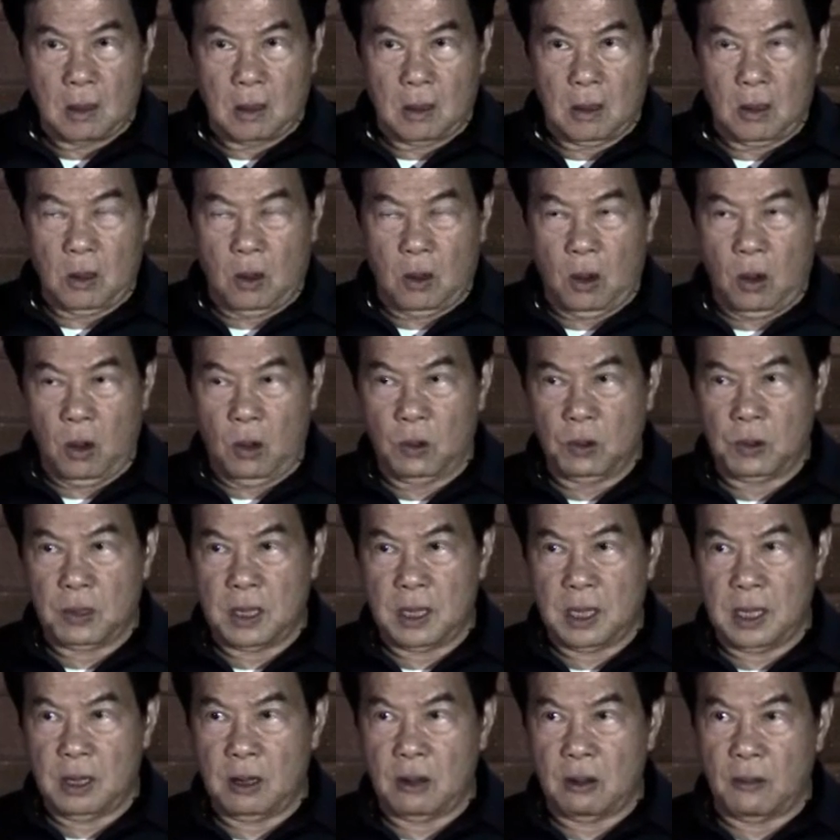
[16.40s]
The whole
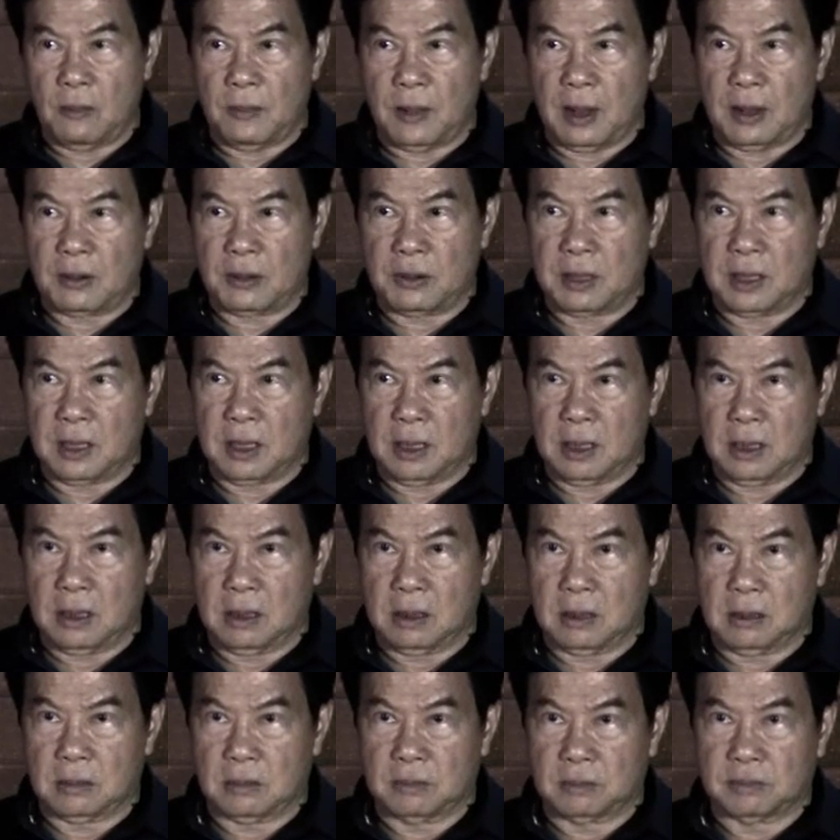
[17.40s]
key about
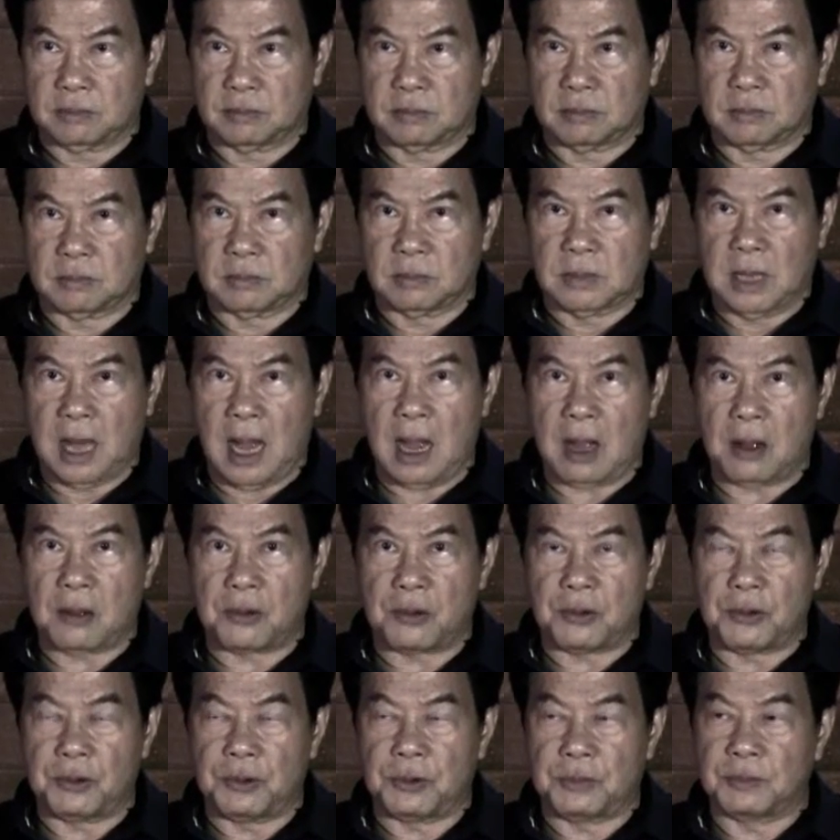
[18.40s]
the
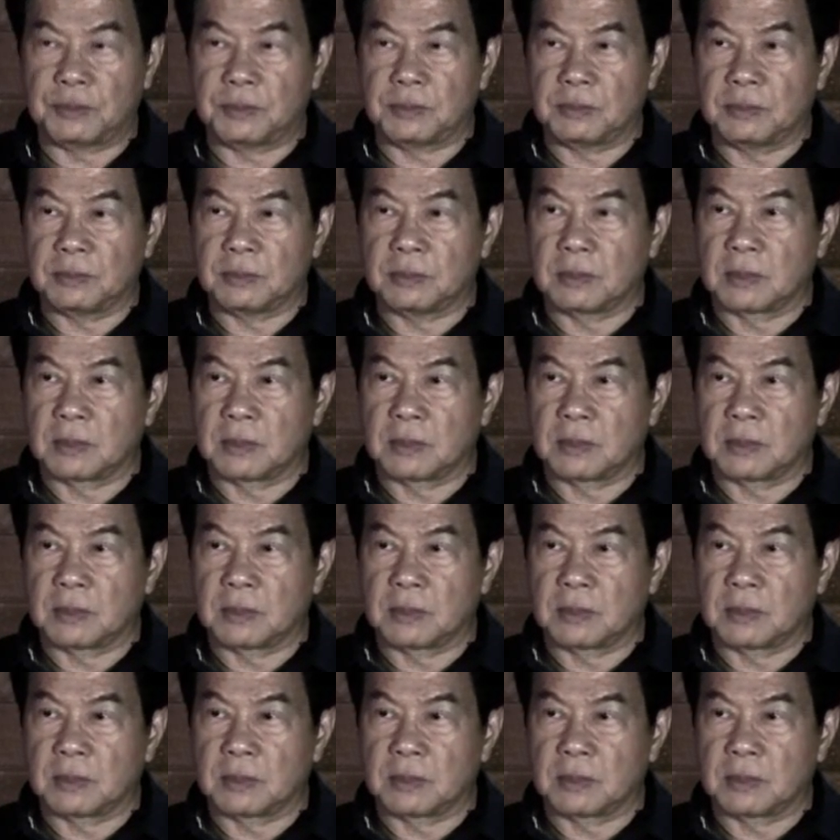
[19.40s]
Darkroom,